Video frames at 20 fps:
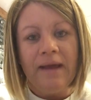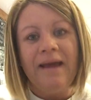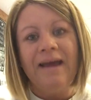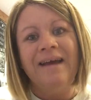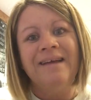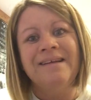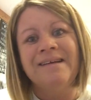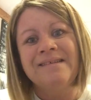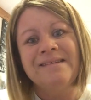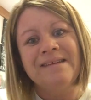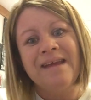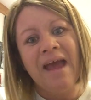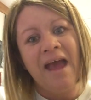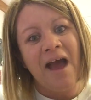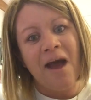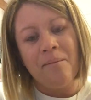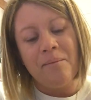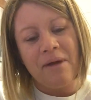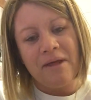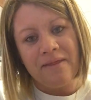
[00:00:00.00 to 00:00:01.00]
It doesn't
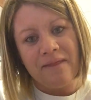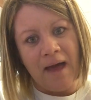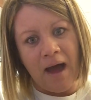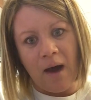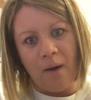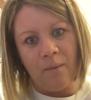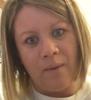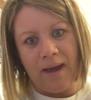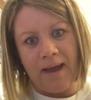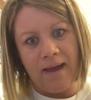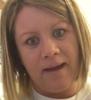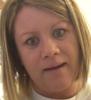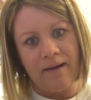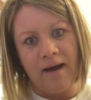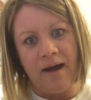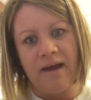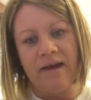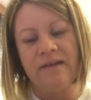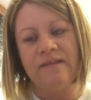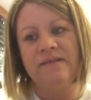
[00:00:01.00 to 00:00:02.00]
happen that way,
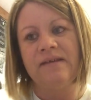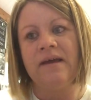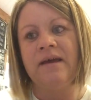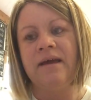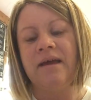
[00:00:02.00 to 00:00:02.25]
guys.